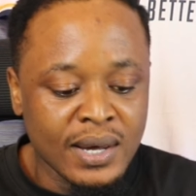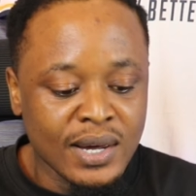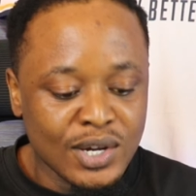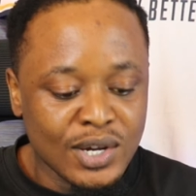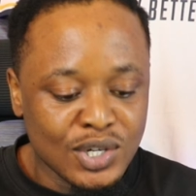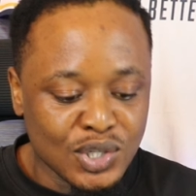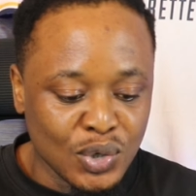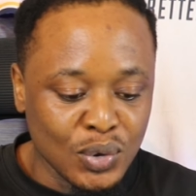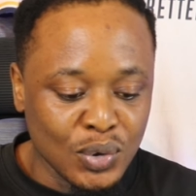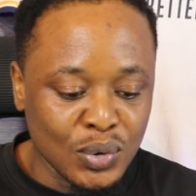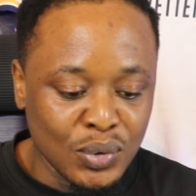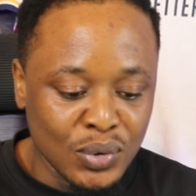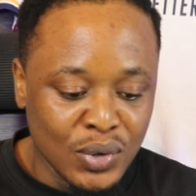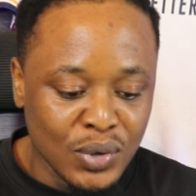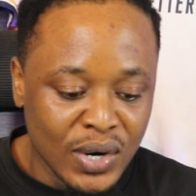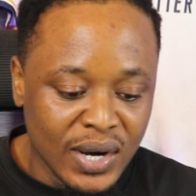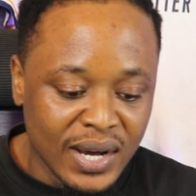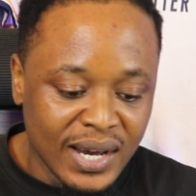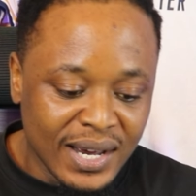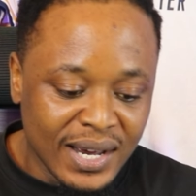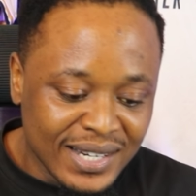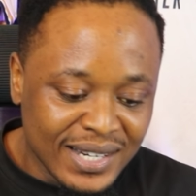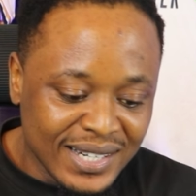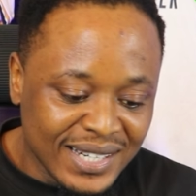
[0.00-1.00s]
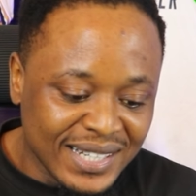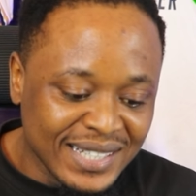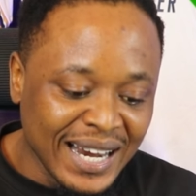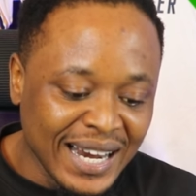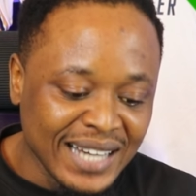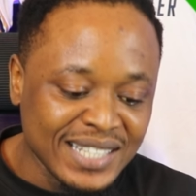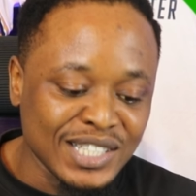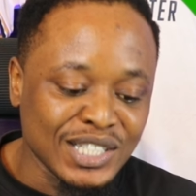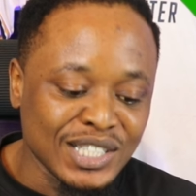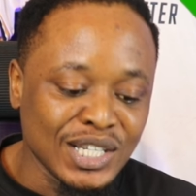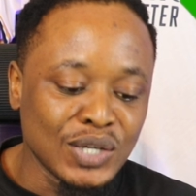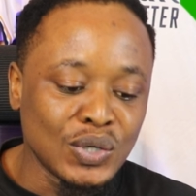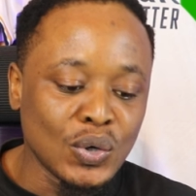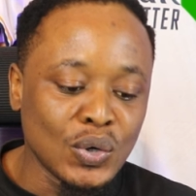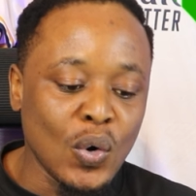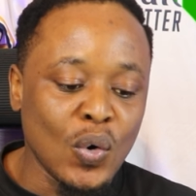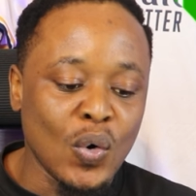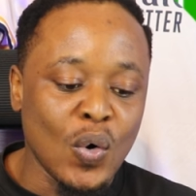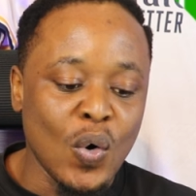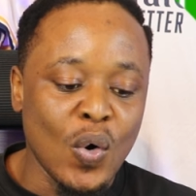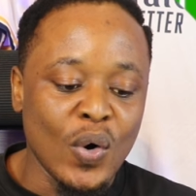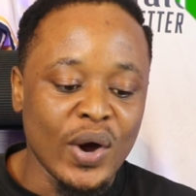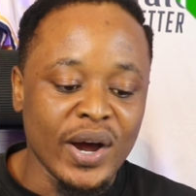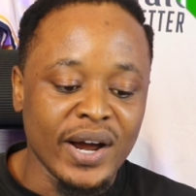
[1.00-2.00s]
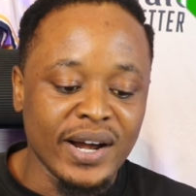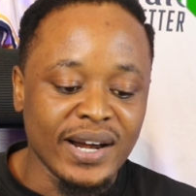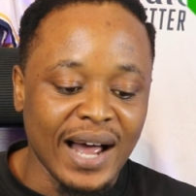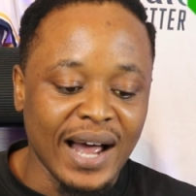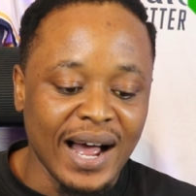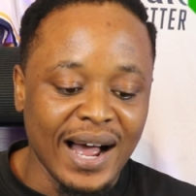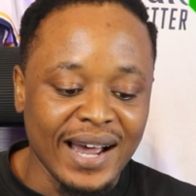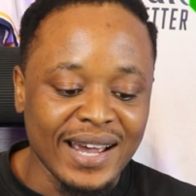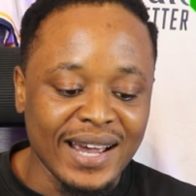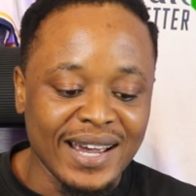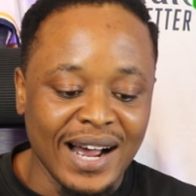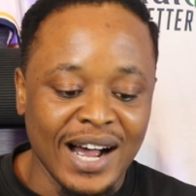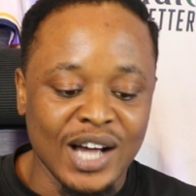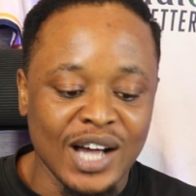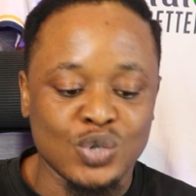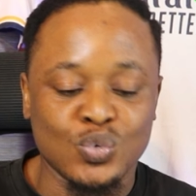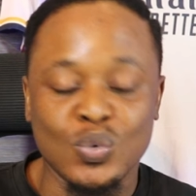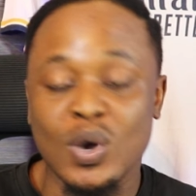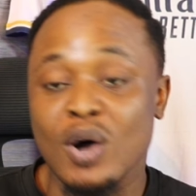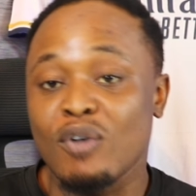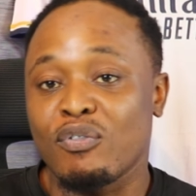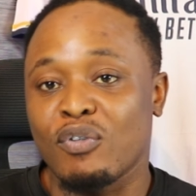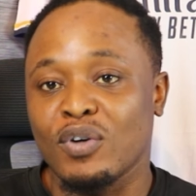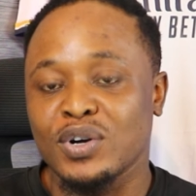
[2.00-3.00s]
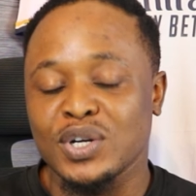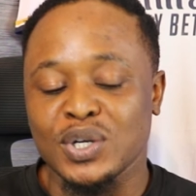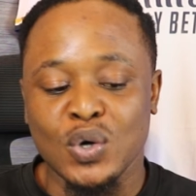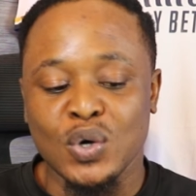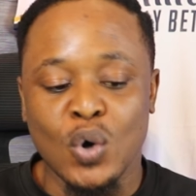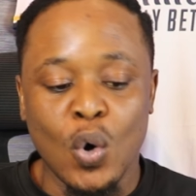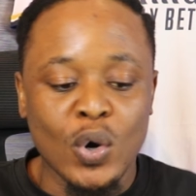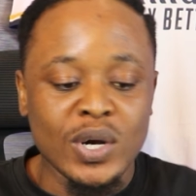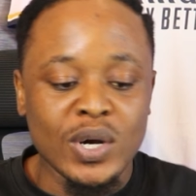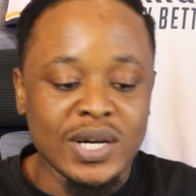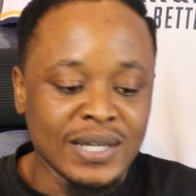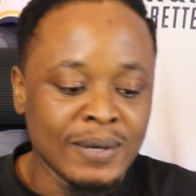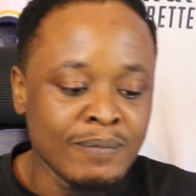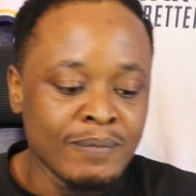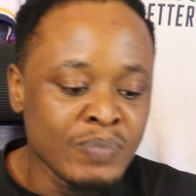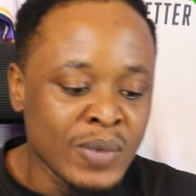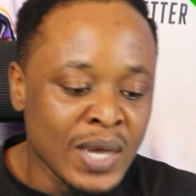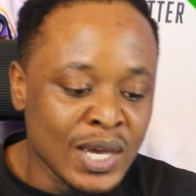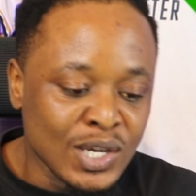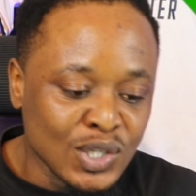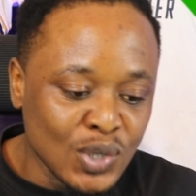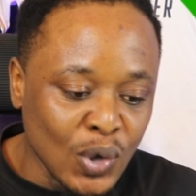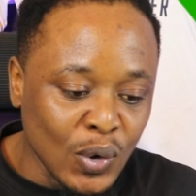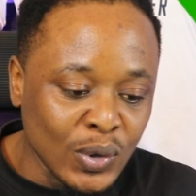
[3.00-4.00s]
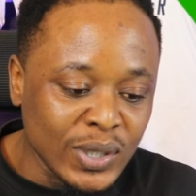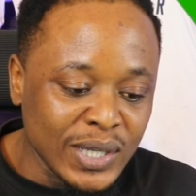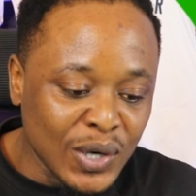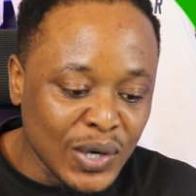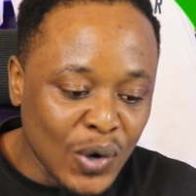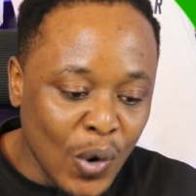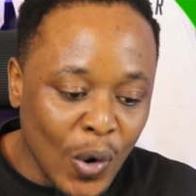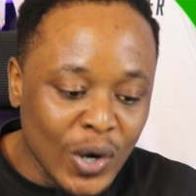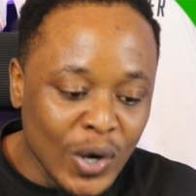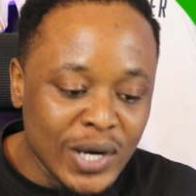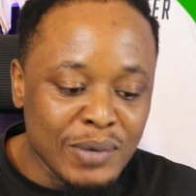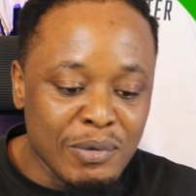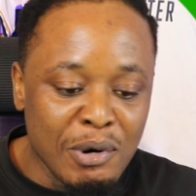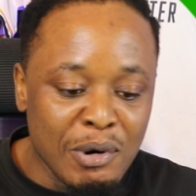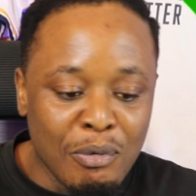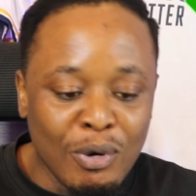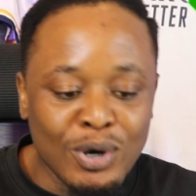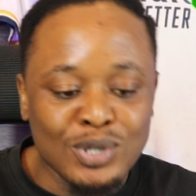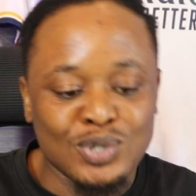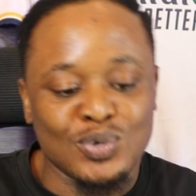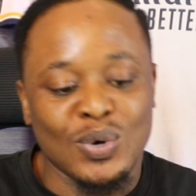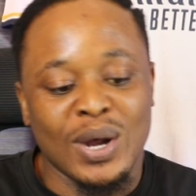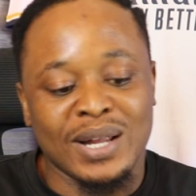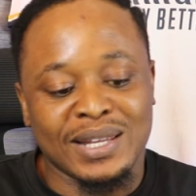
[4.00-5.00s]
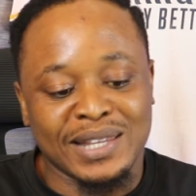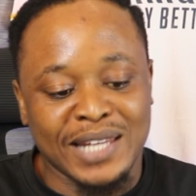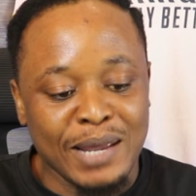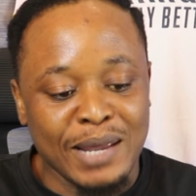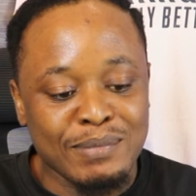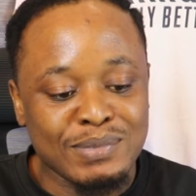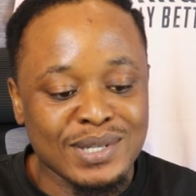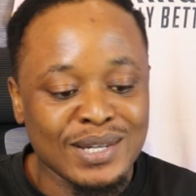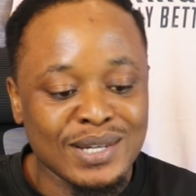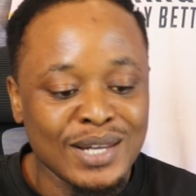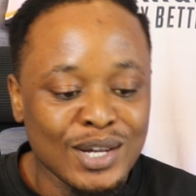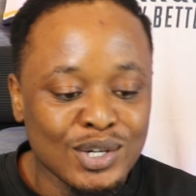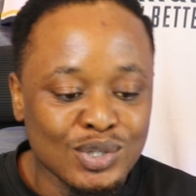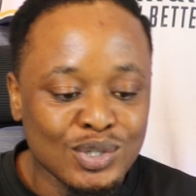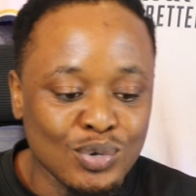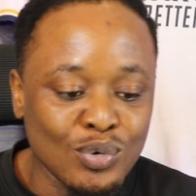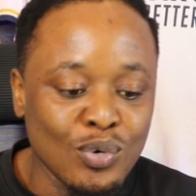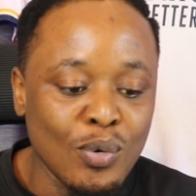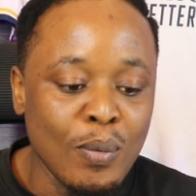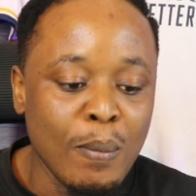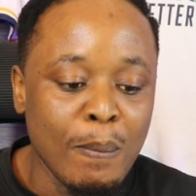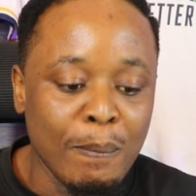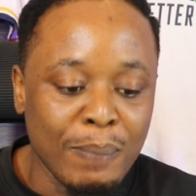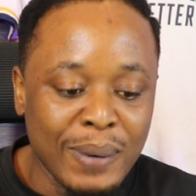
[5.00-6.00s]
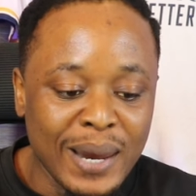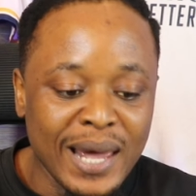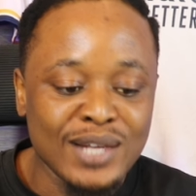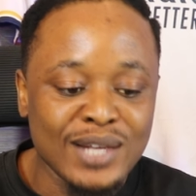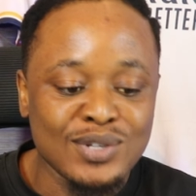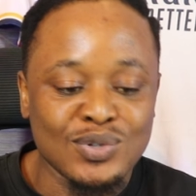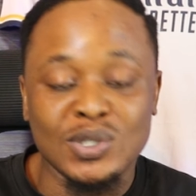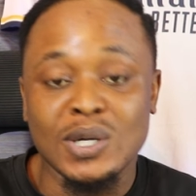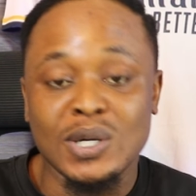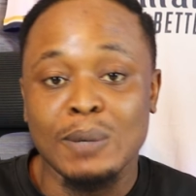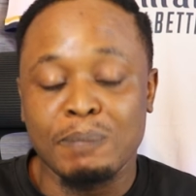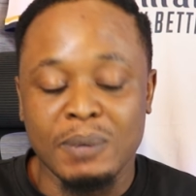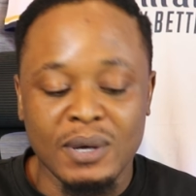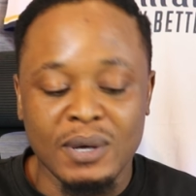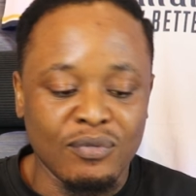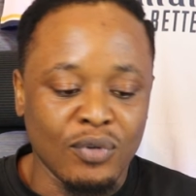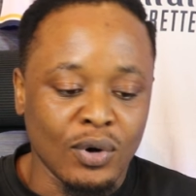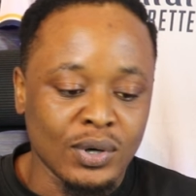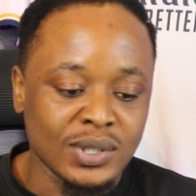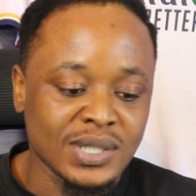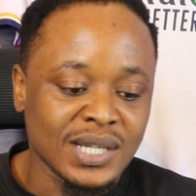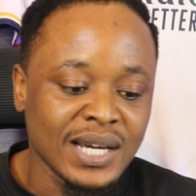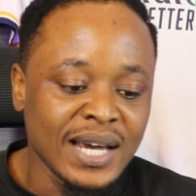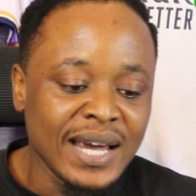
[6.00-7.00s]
So that is a no-go area as well for the goalie. So the goalie will want to attempt to play to the pivot.